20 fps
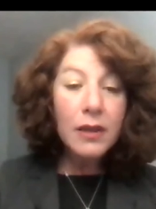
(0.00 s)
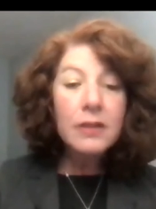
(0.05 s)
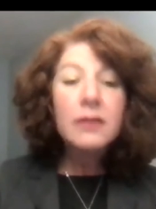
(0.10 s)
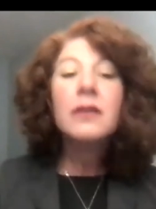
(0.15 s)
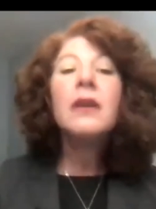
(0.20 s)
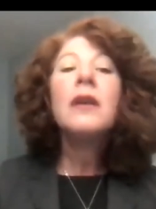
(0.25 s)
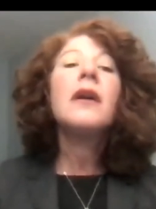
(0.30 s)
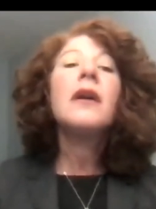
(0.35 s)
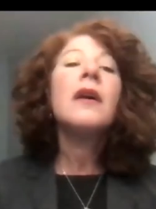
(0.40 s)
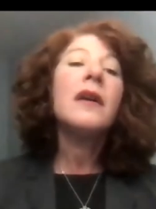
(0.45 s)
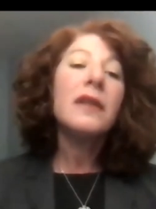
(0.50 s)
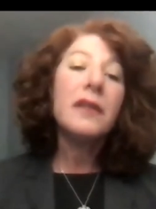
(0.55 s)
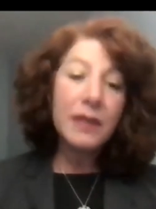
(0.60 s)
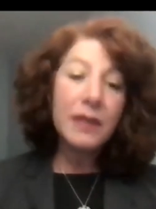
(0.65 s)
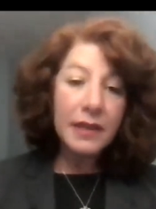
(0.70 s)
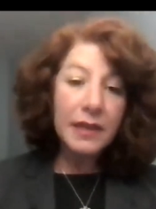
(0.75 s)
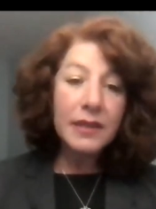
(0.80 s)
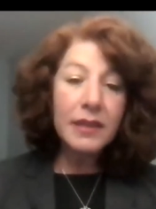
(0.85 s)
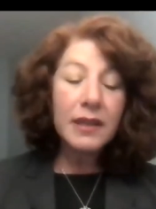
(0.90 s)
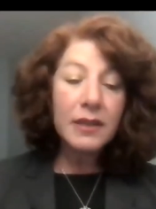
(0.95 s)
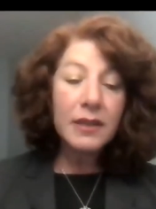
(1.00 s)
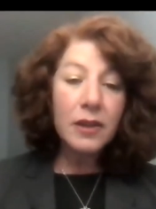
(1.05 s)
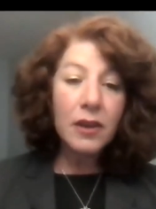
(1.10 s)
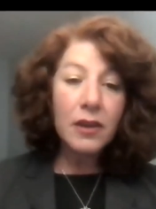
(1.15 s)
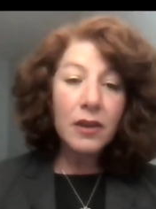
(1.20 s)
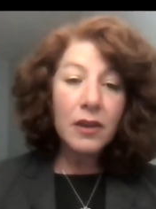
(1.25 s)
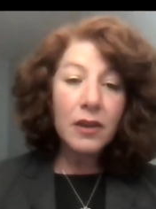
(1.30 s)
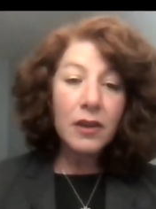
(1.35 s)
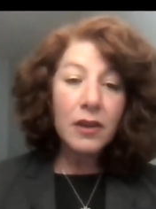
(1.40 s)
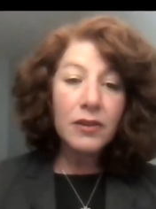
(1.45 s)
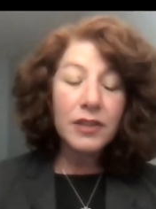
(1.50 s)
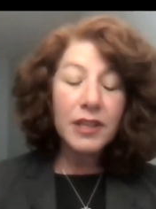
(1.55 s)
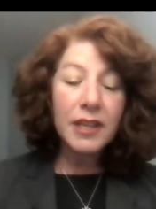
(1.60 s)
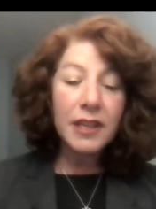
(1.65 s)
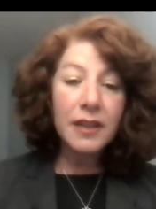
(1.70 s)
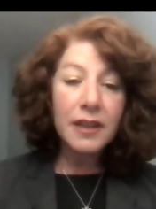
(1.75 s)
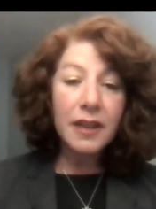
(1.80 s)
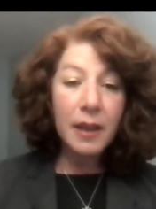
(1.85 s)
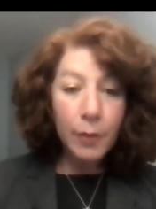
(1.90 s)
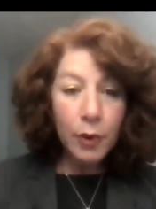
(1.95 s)
doesn't acknowledge the
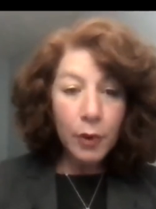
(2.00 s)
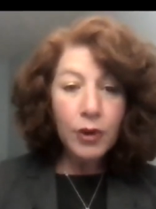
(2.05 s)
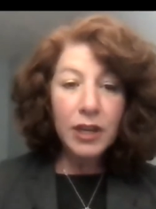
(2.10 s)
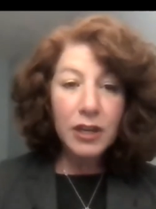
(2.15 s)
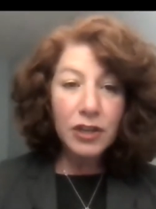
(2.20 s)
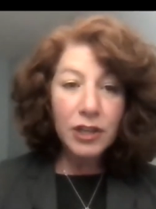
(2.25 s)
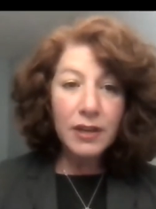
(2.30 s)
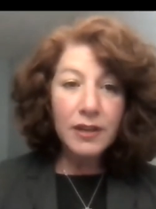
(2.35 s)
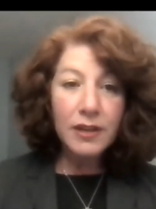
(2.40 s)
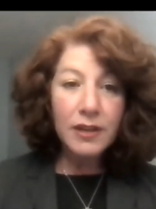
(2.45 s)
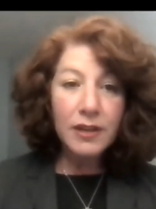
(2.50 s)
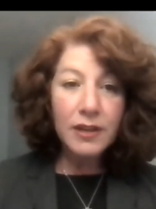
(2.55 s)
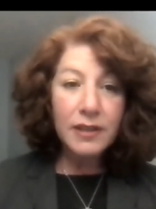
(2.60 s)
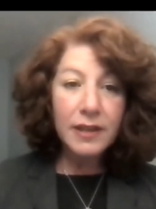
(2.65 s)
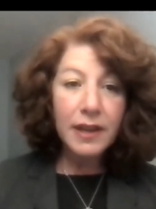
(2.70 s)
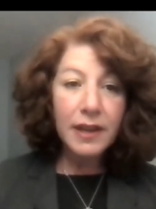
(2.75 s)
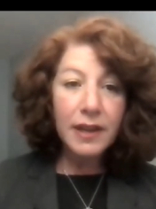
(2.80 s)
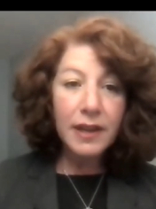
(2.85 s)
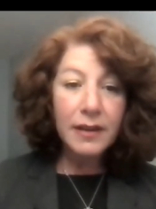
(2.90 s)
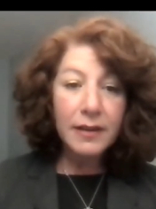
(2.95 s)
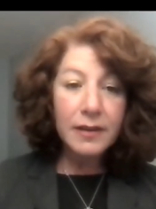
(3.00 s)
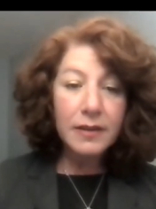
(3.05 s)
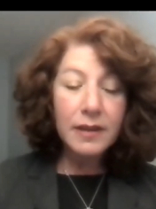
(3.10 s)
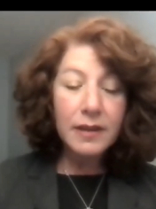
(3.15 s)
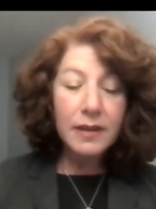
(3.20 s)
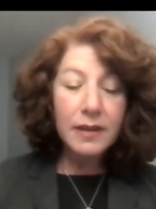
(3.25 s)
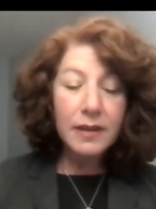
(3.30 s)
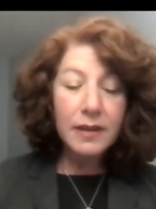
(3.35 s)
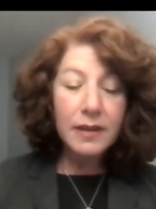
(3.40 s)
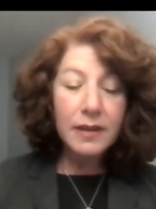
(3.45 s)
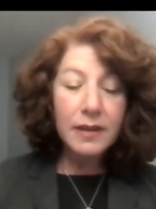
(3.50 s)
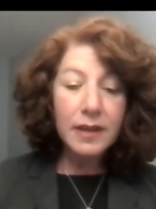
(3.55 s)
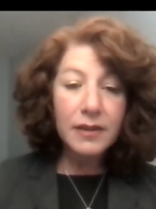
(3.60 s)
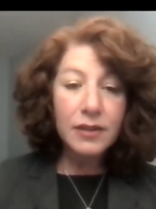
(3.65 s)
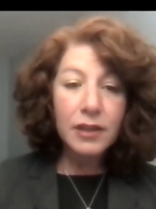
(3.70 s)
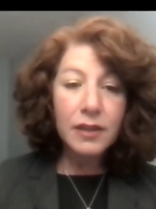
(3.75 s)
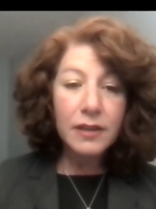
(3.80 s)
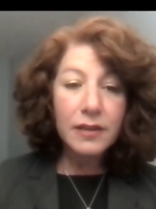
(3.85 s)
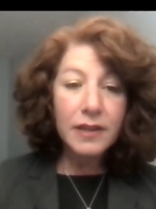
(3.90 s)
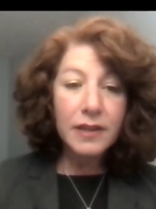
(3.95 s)
Cambodian genocide as, as genocide.
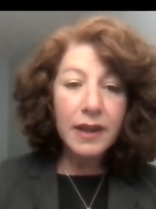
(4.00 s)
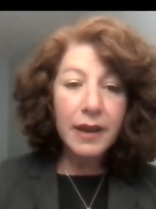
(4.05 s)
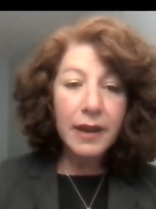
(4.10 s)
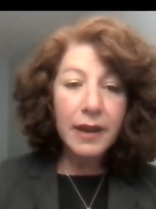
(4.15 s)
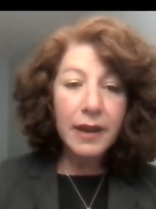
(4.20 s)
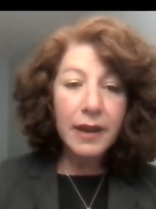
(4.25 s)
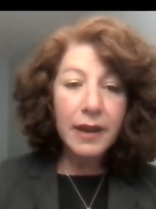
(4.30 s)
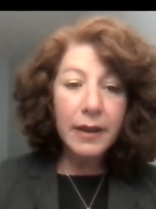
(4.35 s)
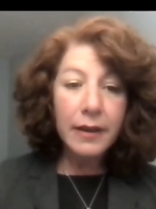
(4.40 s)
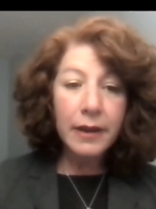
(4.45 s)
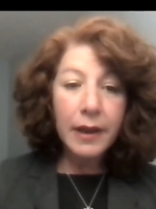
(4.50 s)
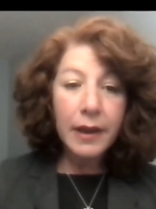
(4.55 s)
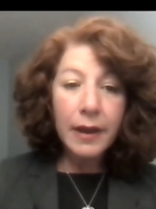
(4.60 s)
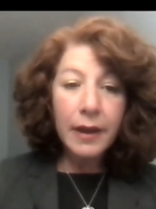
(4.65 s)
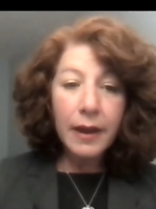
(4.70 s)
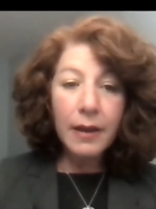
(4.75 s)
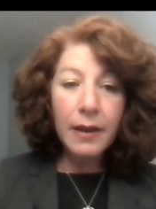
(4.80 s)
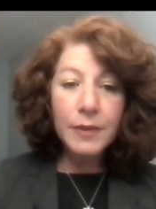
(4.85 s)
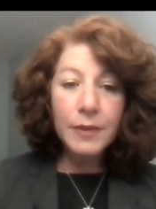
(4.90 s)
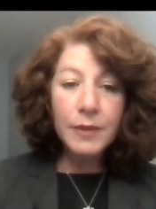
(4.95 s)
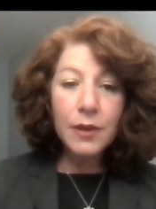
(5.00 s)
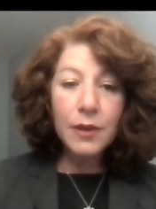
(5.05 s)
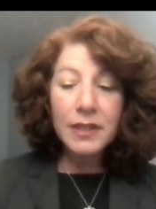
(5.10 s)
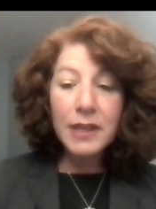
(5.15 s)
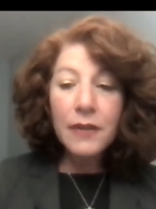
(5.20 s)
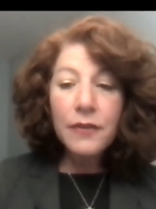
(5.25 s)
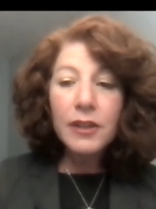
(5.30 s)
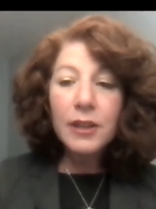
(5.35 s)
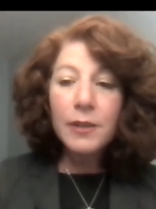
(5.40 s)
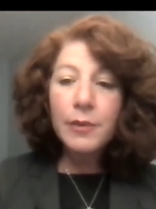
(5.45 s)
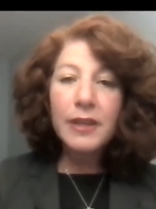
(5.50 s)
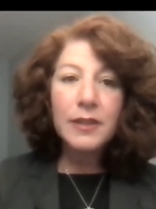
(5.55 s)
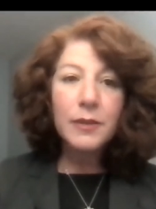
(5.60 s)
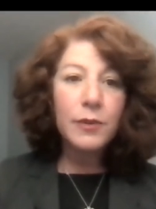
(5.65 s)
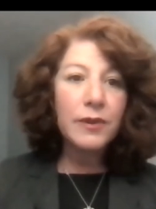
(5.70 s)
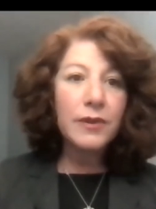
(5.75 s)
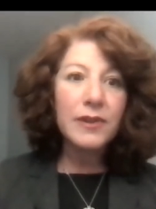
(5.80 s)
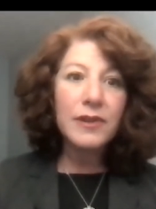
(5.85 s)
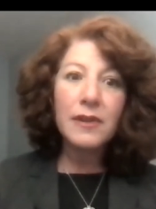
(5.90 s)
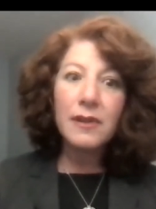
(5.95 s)
Um, so it's definitely a place where there's a
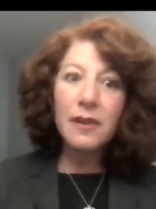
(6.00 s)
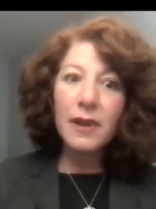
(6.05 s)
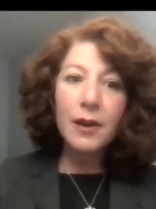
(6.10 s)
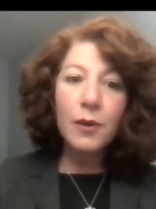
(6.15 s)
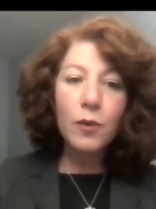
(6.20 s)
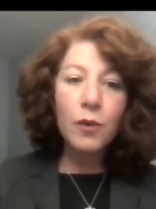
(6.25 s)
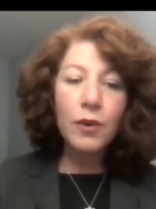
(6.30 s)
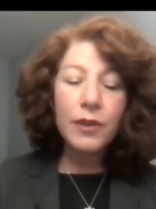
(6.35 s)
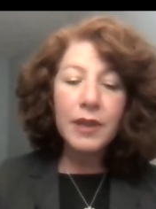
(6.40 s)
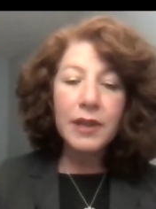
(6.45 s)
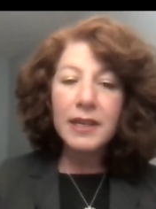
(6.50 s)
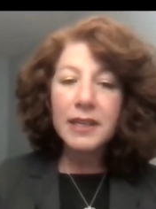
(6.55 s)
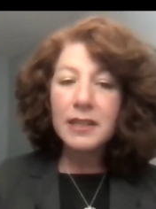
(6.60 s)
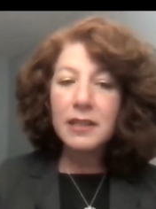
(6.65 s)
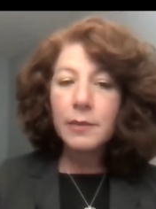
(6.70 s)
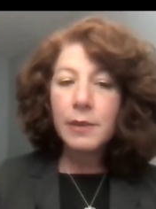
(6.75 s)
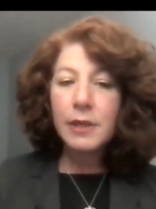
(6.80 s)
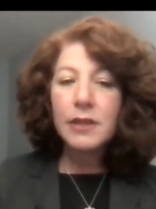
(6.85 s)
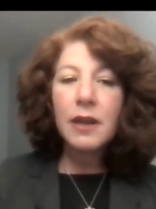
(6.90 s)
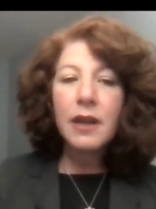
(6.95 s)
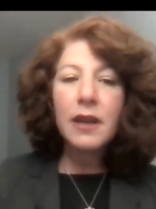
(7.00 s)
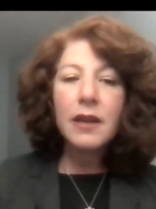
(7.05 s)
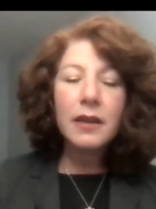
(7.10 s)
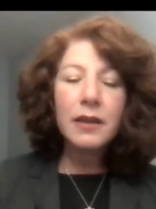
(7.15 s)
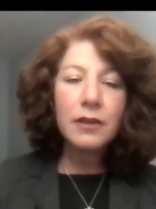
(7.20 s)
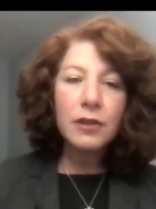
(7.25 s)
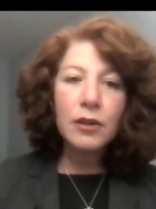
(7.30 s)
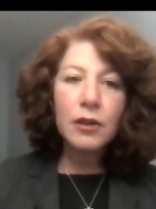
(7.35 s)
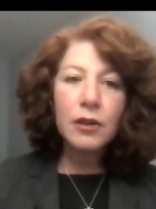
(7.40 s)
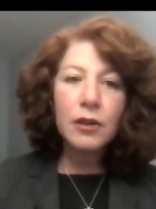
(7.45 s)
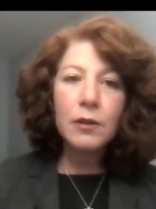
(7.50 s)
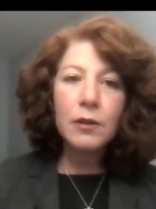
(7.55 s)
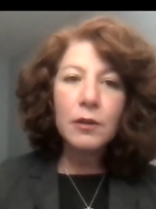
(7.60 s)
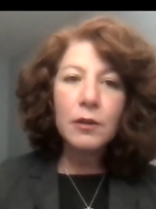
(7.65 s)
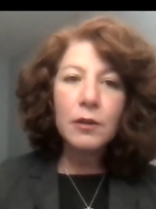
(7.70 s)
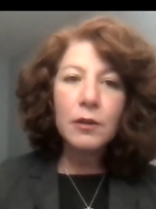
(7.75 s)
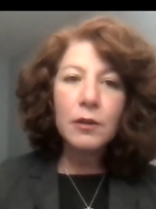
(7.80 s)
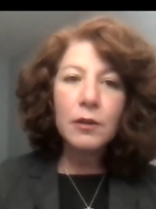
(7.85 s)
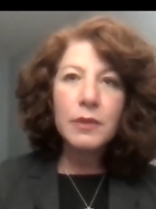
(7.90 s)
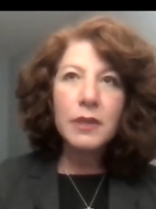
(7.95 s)
lot of work that needs to be done in terms
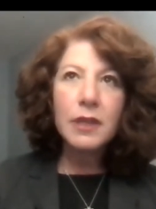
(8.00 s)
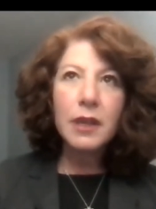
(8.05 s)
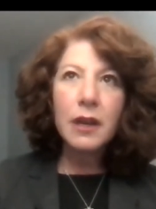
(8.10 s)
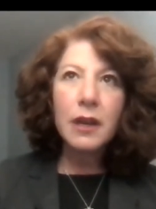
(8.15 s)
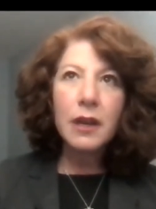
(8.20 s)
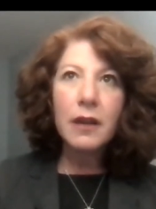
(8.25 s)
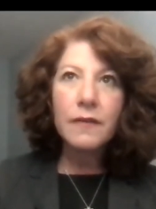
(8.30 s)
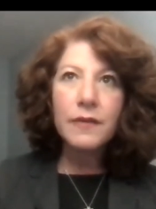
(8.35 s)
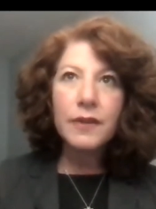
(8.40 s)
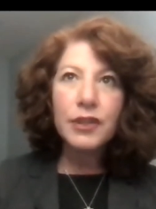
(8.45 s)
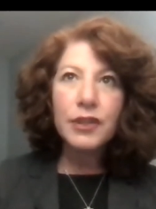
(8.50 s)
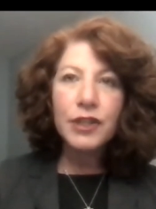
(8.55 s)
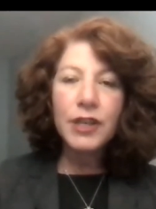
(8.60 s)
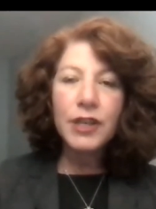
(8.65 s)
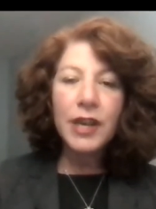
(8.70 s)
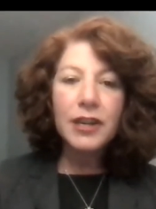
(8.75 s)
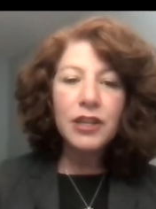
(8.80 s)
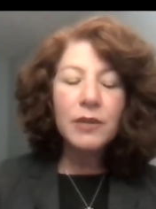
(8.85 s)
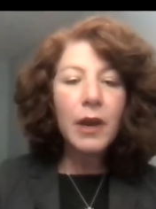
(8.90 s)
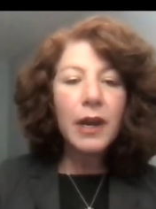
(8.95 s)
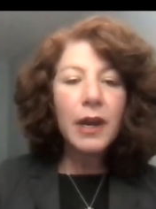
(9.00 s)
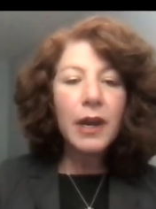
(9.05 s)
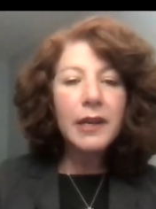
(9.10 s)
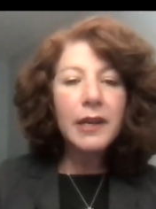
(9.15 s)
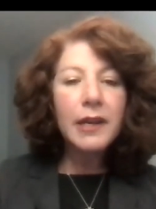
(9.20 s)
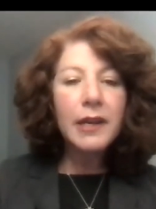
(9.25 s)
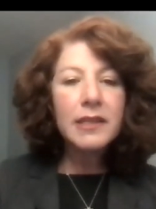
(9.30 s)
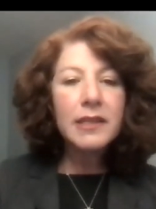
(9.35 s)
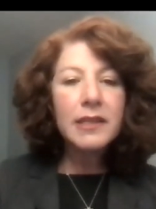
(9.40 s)
of changing mindset that